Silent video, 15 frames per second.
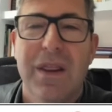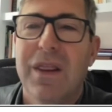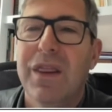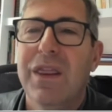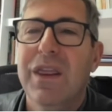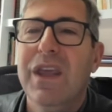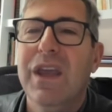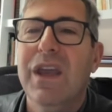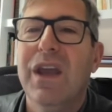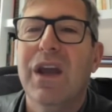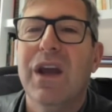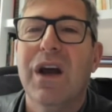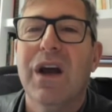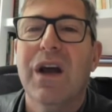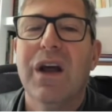The
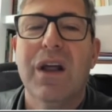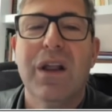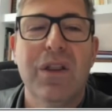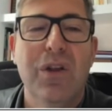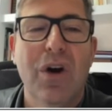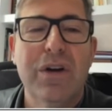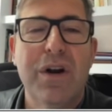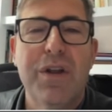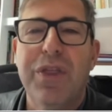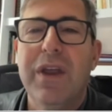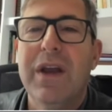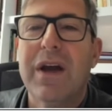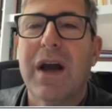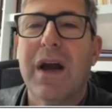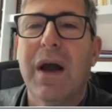other
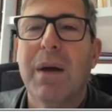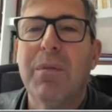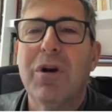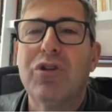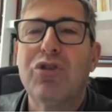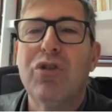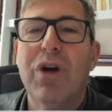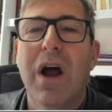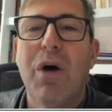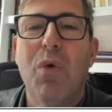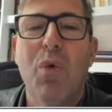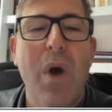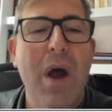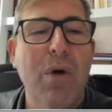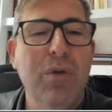thing, I'm not sure how
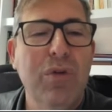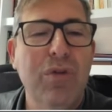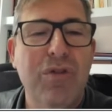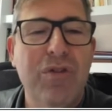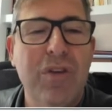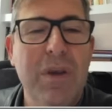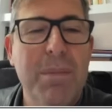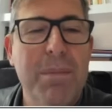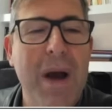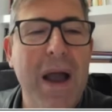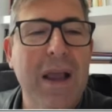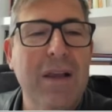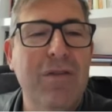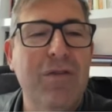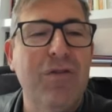well you see
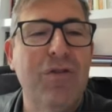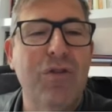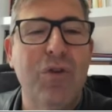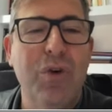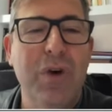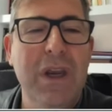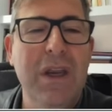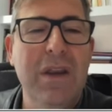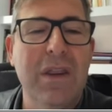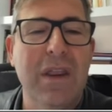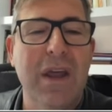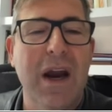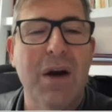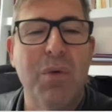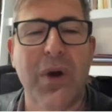my screen
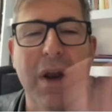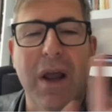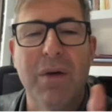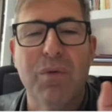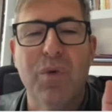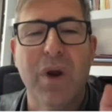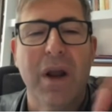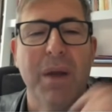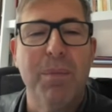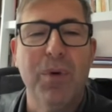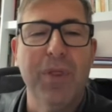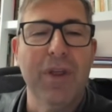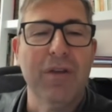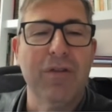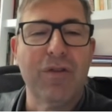there when I put
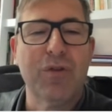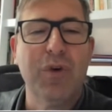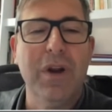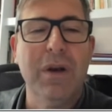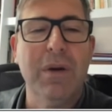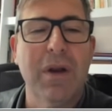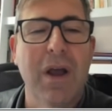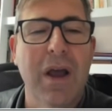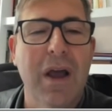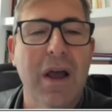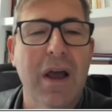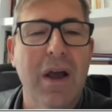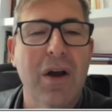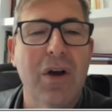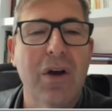this screen
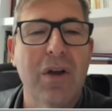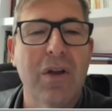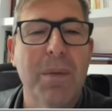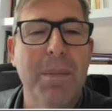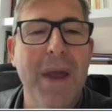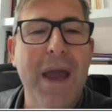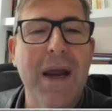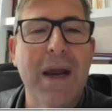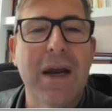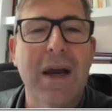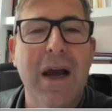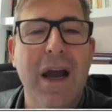in the back.